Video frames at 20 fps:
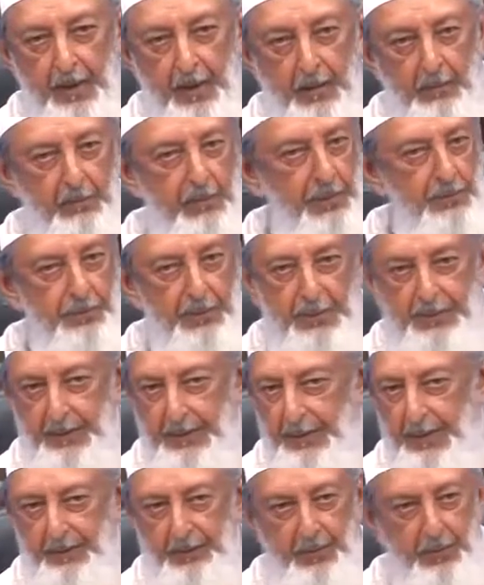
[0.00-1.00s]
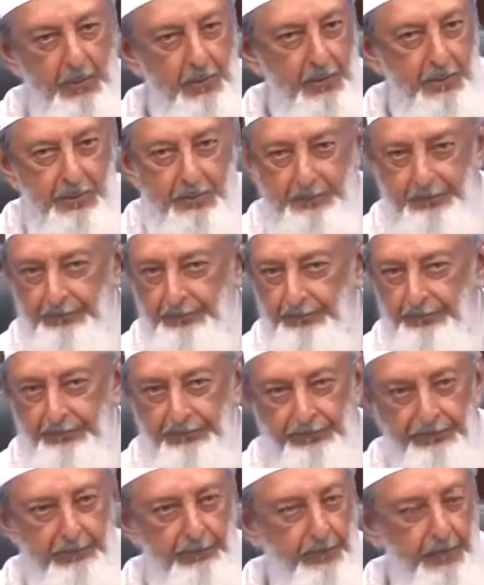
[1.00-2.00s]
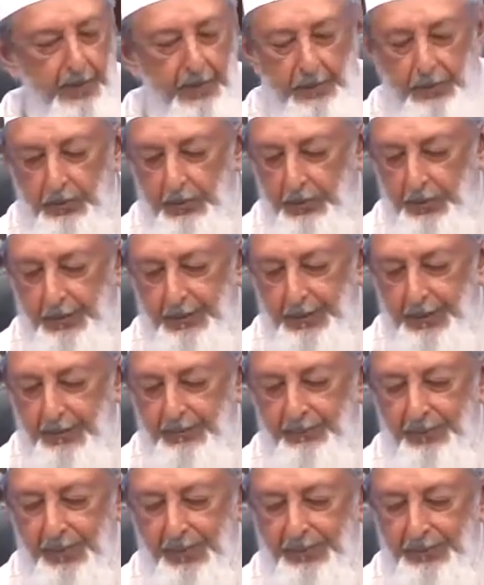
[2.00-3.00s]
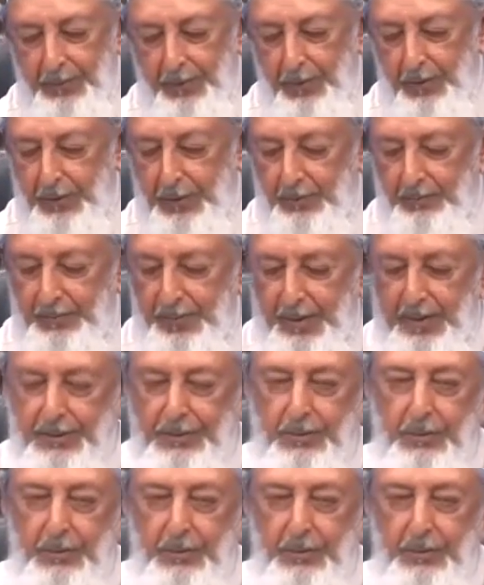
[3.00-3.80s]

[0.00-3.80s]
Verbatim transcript: But not anymore. You can give Russia all the bait